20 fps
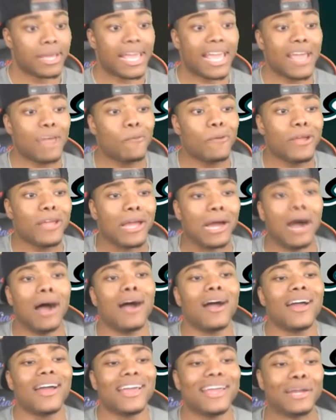And we
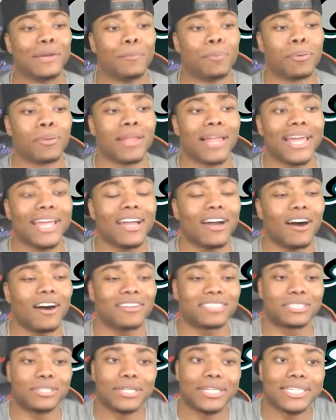are in the
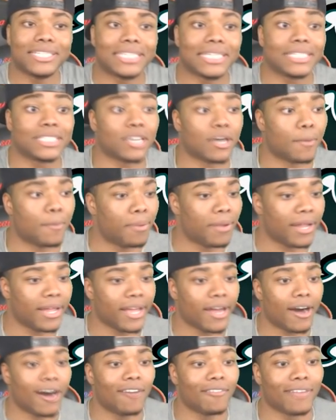playoffs, so this is a
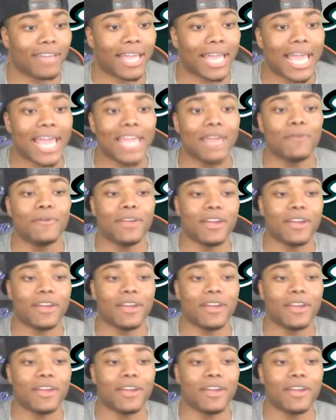playoff game.